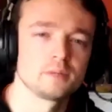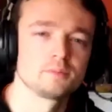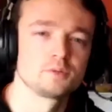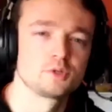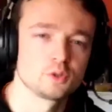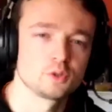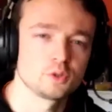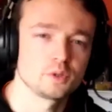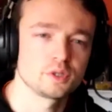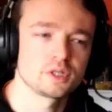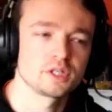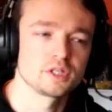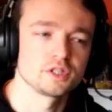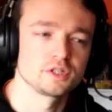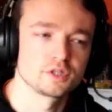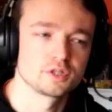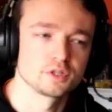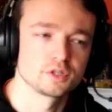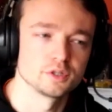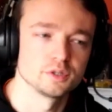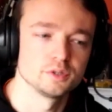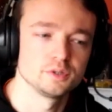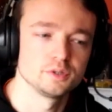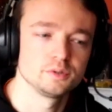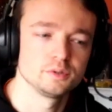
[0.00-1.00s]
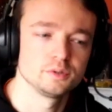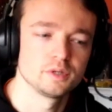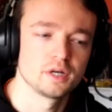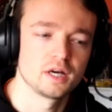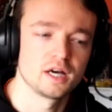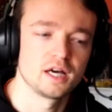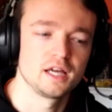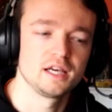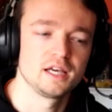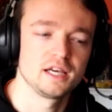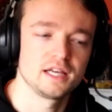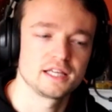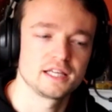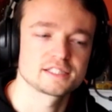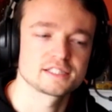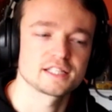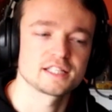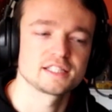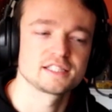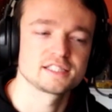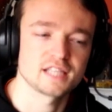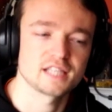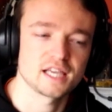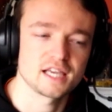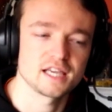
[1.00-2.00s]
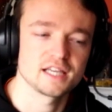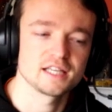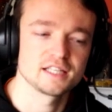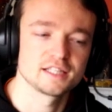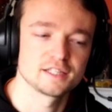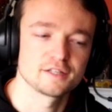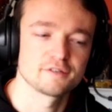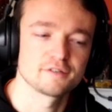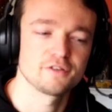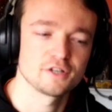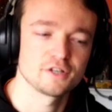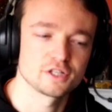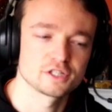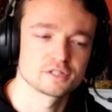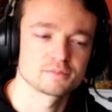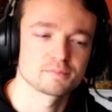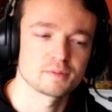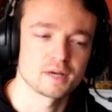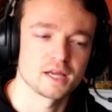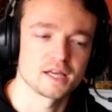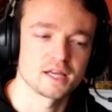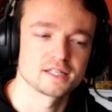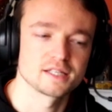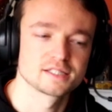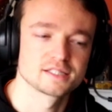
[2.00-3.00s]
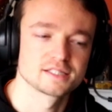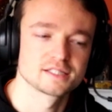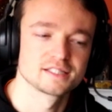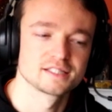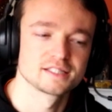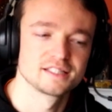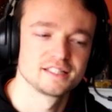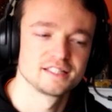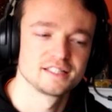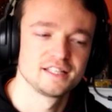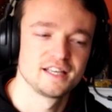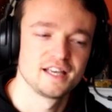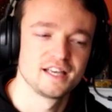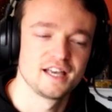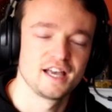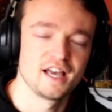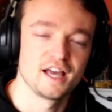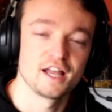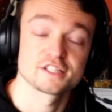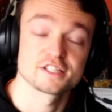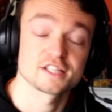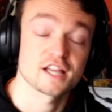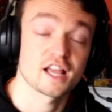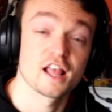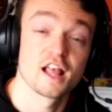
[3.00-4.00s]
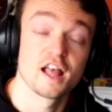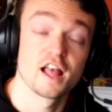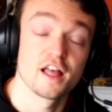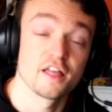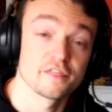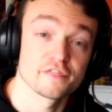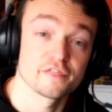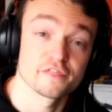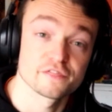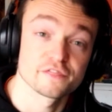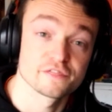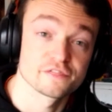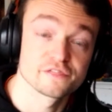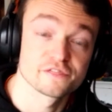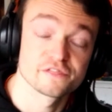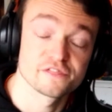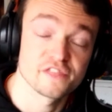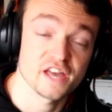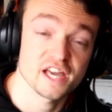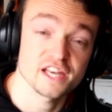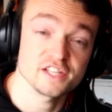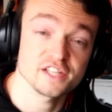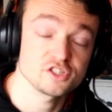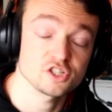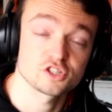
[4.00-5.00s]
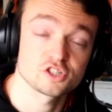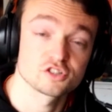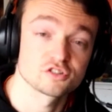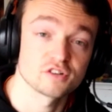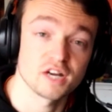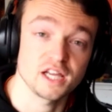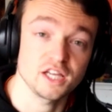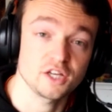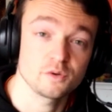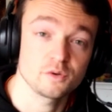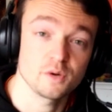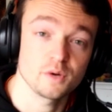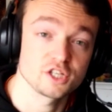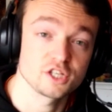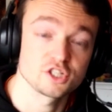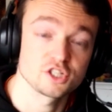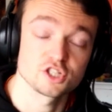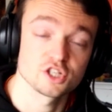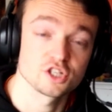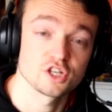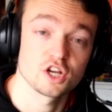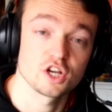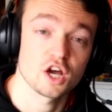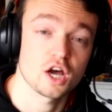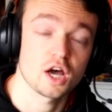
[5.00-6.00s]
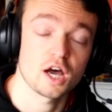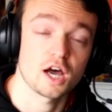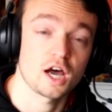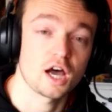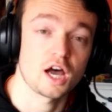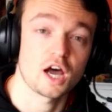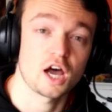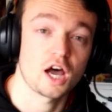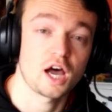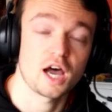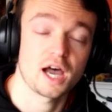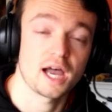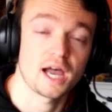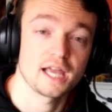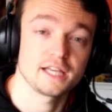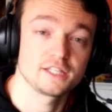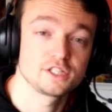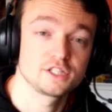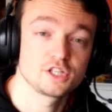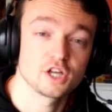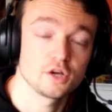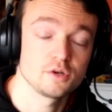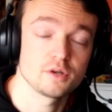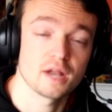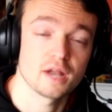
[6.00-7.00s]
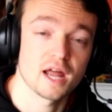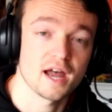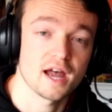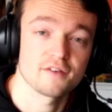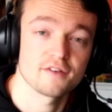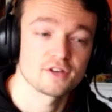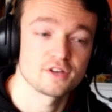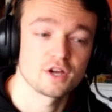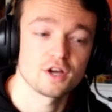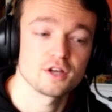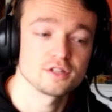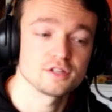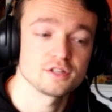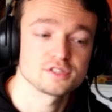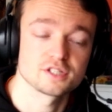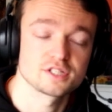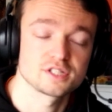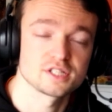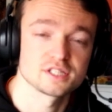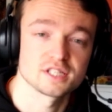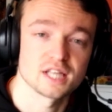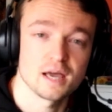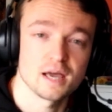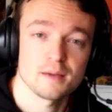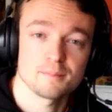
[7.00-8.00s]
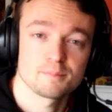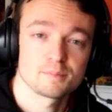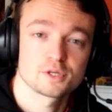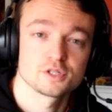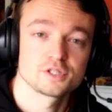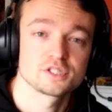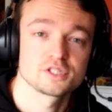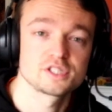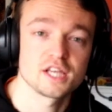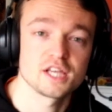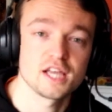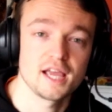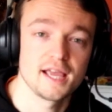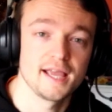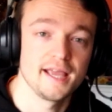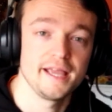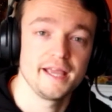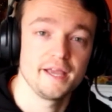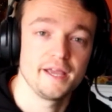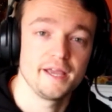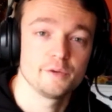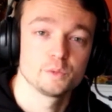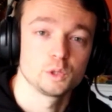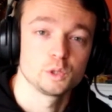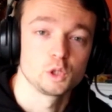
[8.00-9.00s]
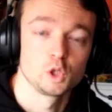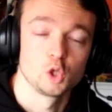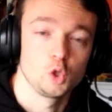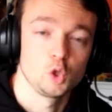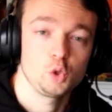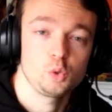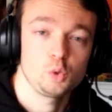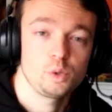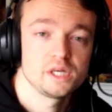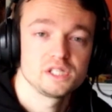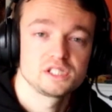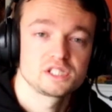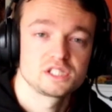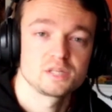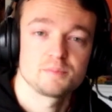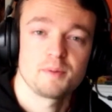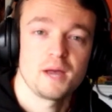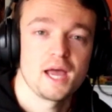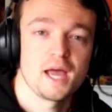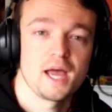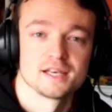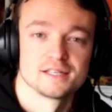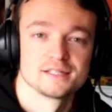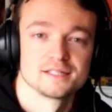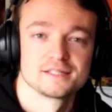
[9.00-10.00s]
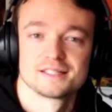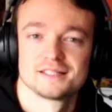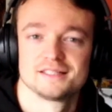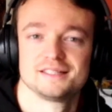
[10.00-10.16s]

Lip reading: talking to unless I say it in the first place? I was like, that is a great question. I don't have an answer to that because it will always depend,